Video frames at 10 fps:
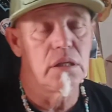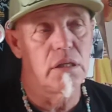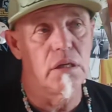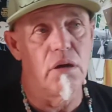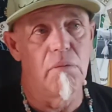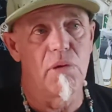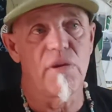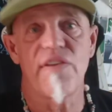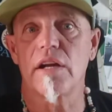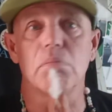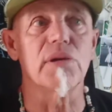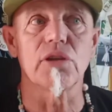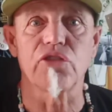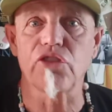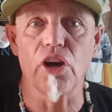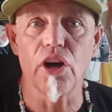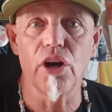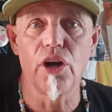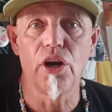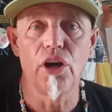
no, but we found a brittle star.